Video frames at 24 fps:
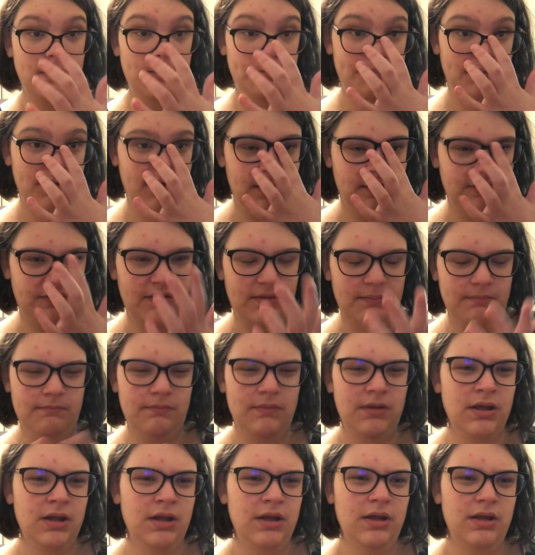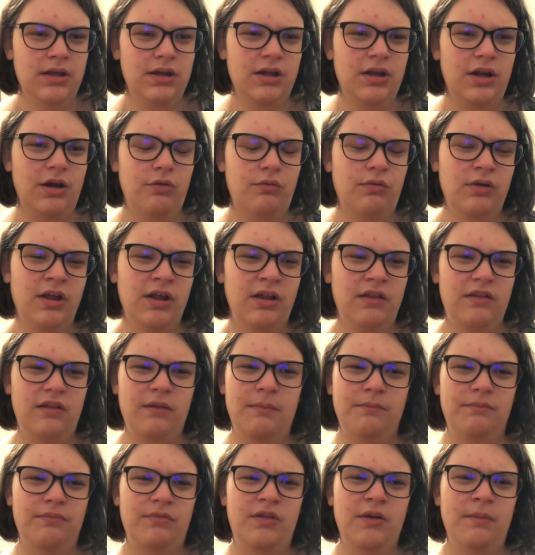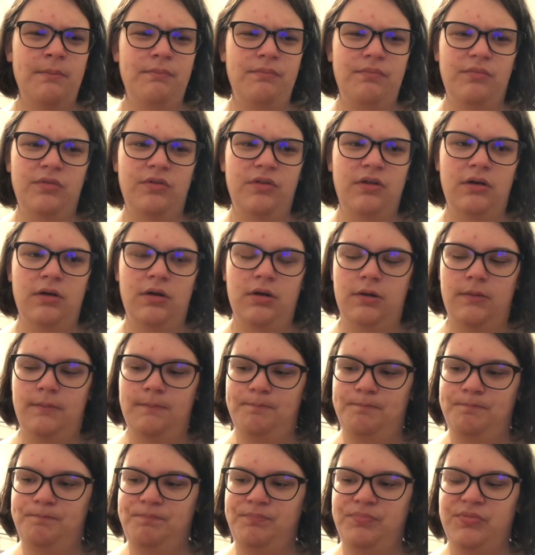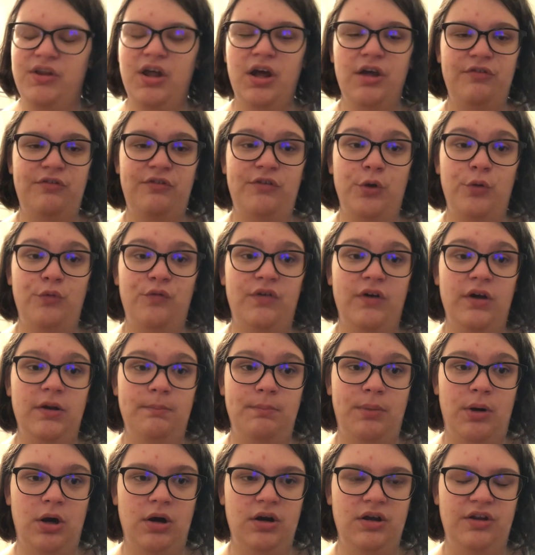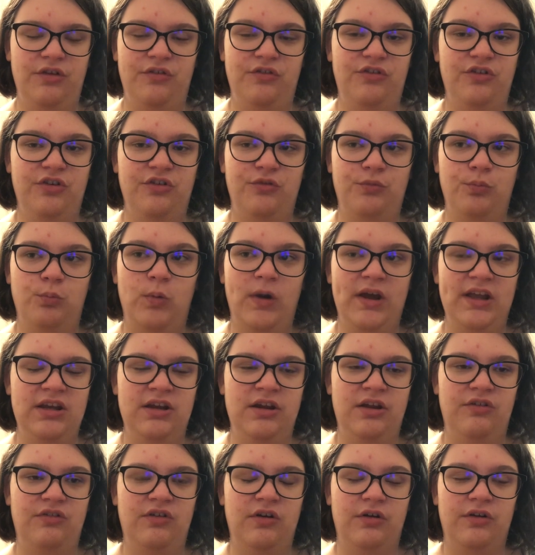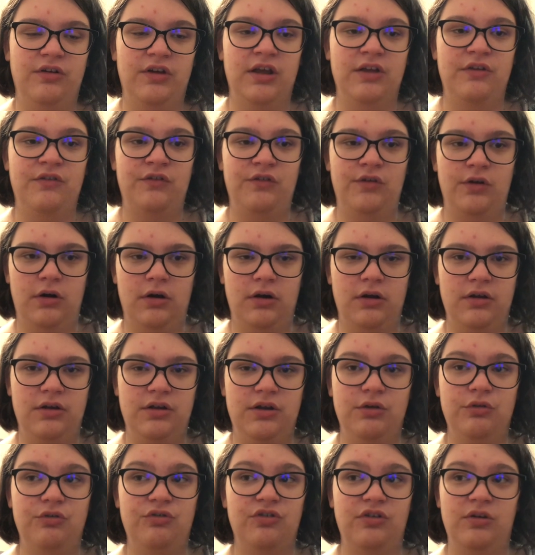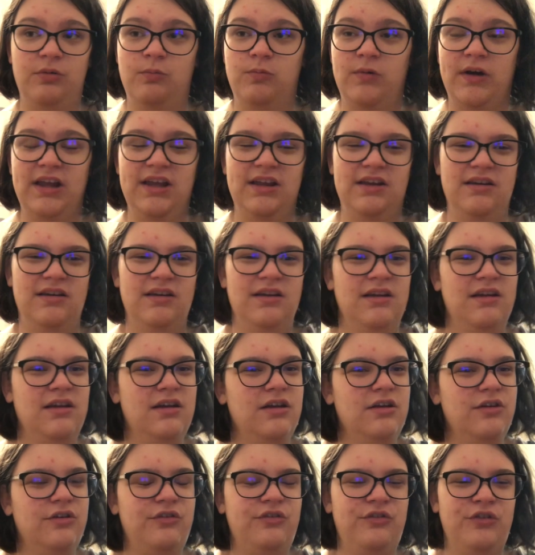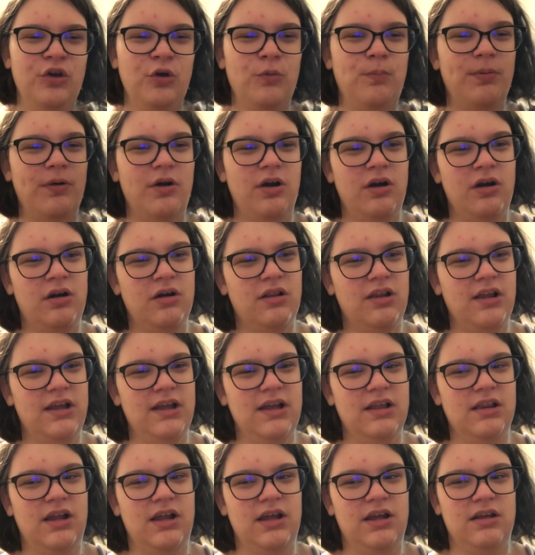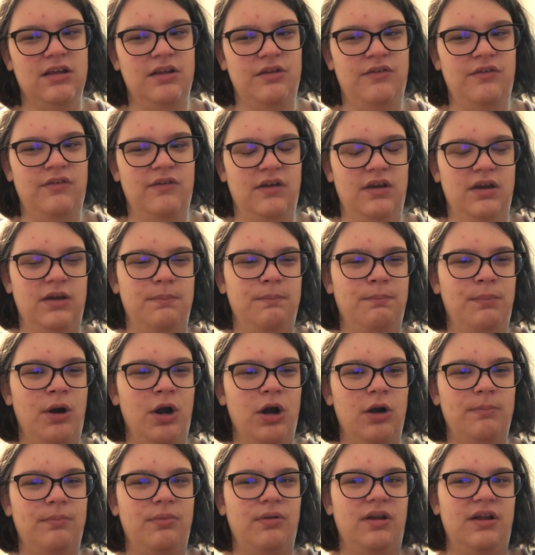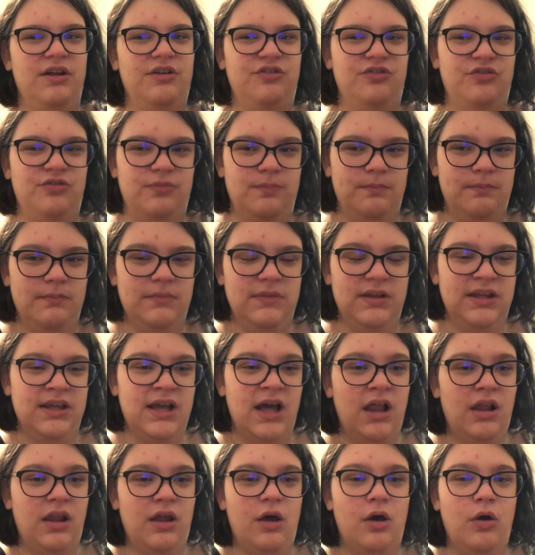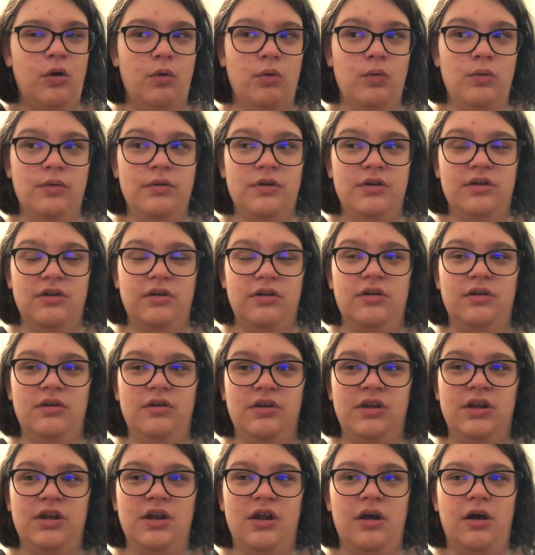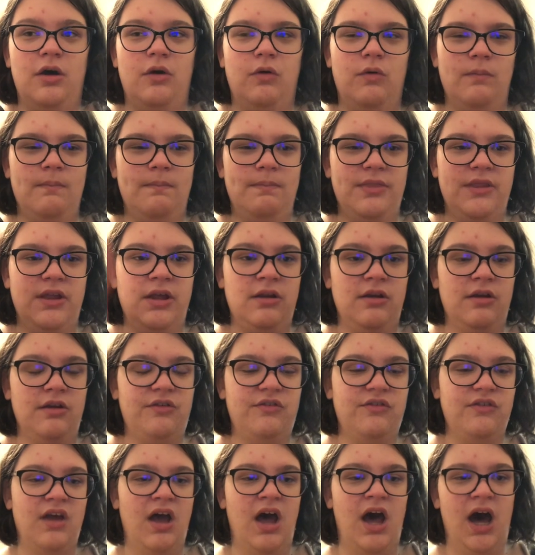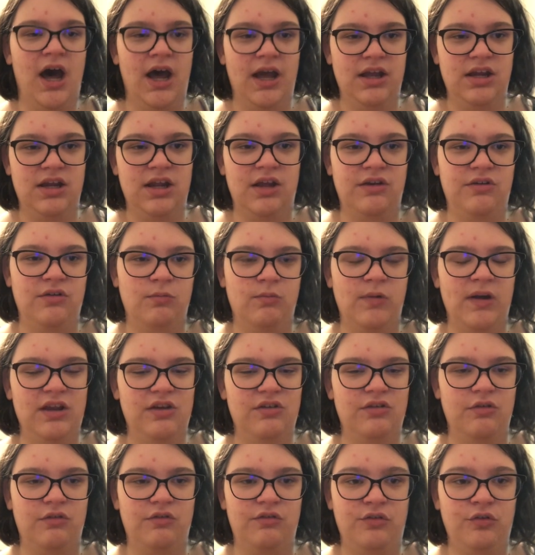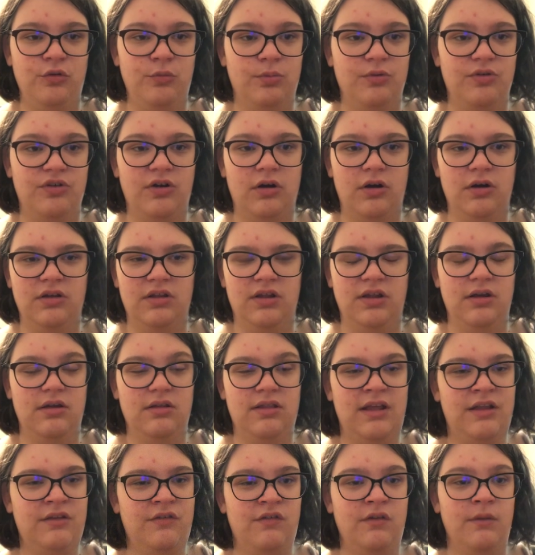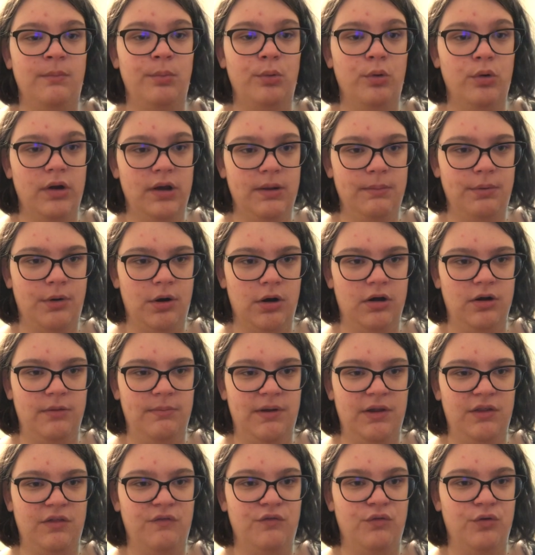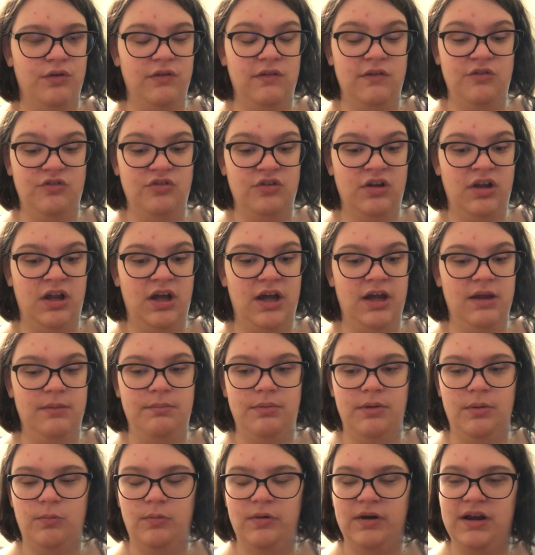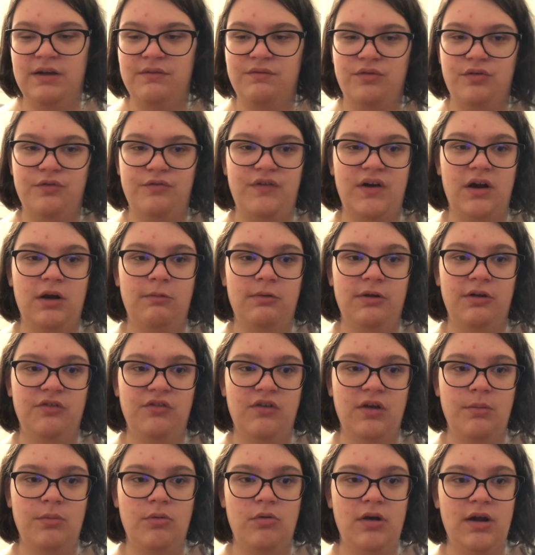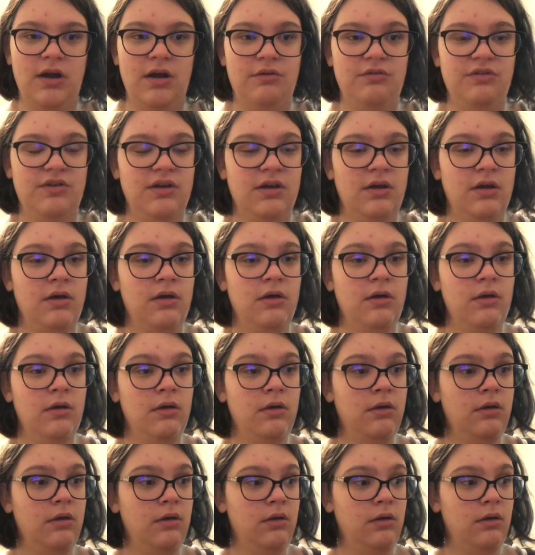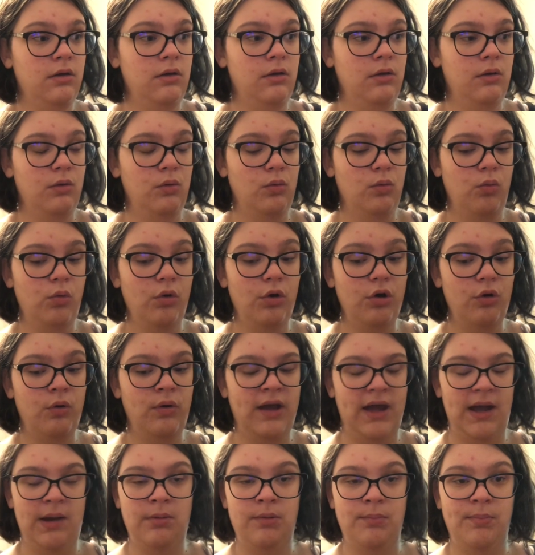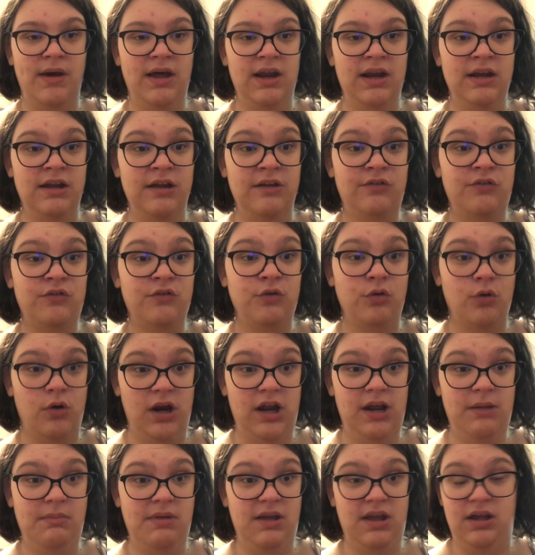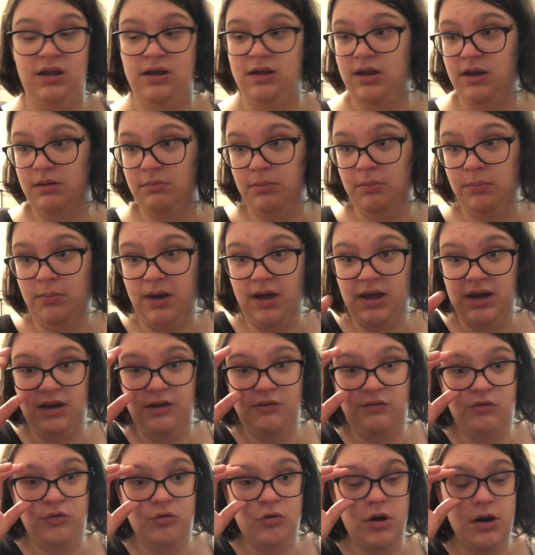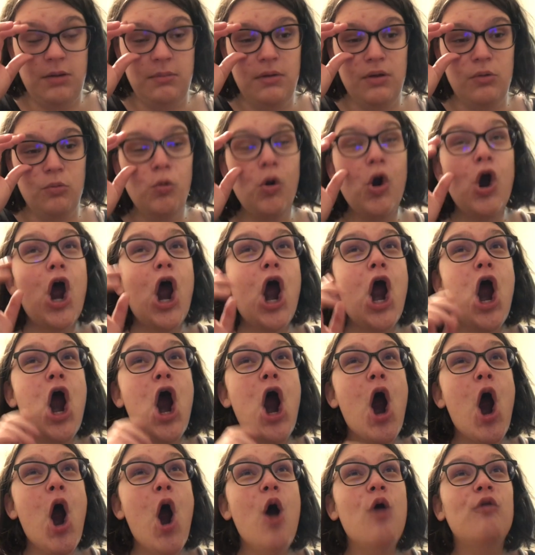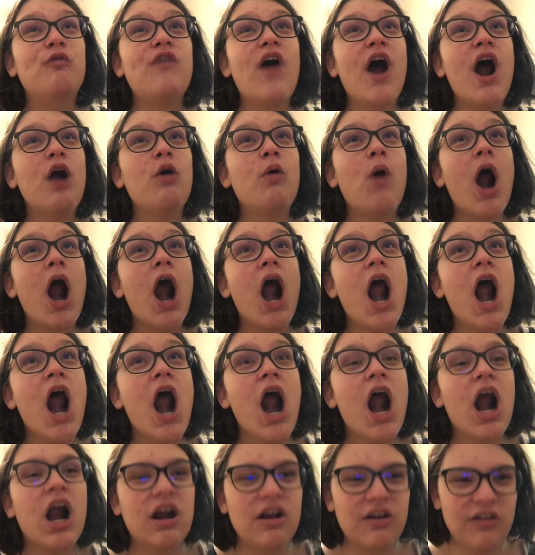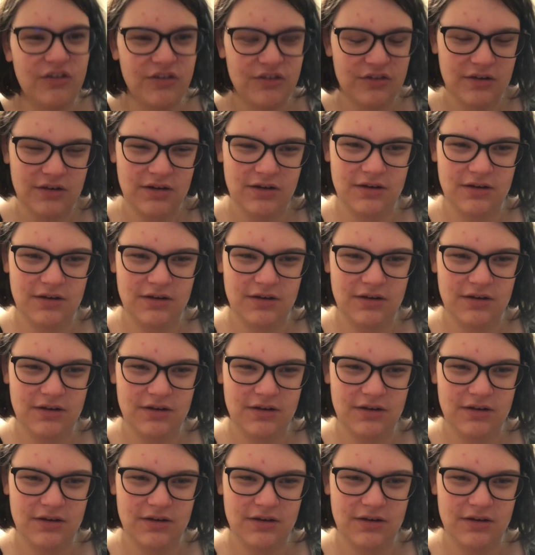Because, you know, the not so fun part is just waiting until it gets dark. Usually wait super early, like it's like purplish yellow, you know, in the sky, and you have to wait until it's super dark. Like, that's the boring part about the 4th of July. But whenever fireworks come around, whoo, everybody is screaming. Everybody is screaming, whoa, fireworks!